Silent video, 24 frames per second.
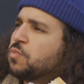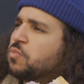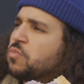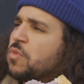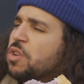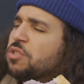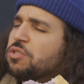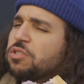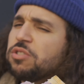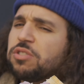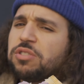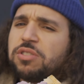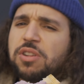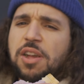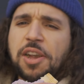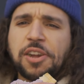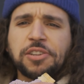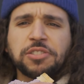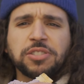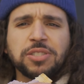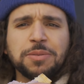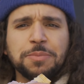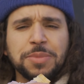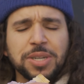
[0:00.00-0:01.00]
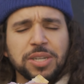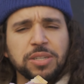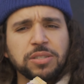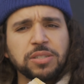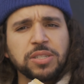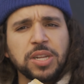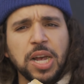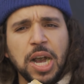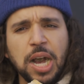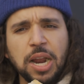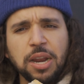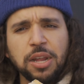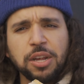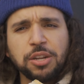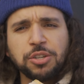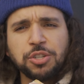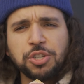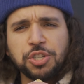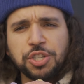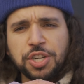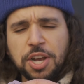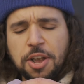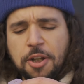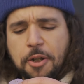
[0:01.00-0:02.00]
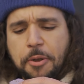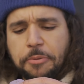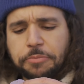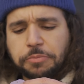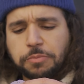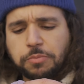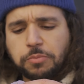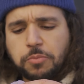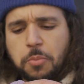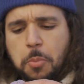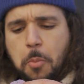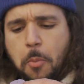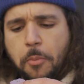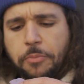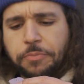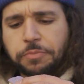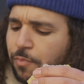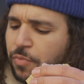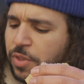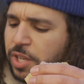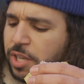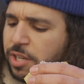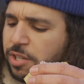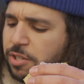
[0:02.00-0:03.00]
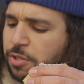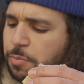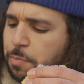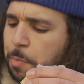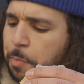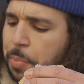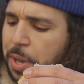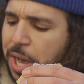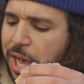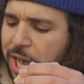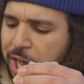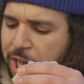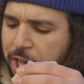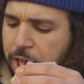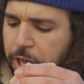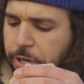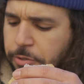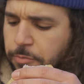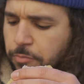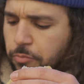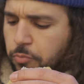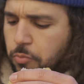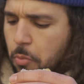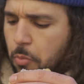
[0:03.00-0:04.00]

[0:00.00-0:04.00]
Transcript: This is like some exotic shit. These bang.